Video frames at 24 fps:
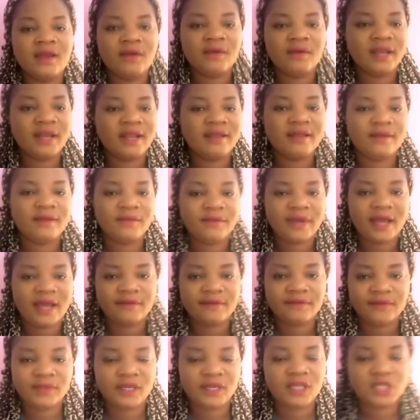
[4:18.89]
When I
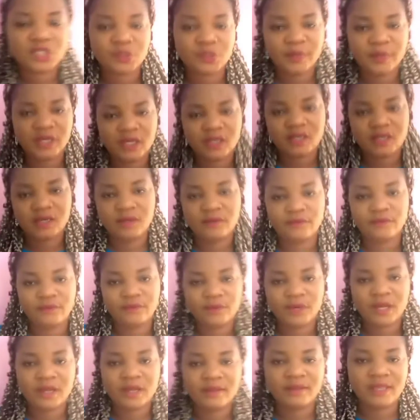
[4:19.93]
finish making the
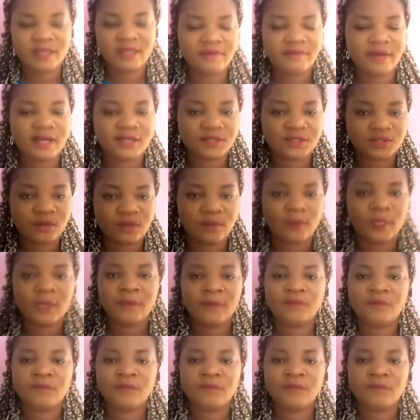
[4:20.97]
food, I give her some.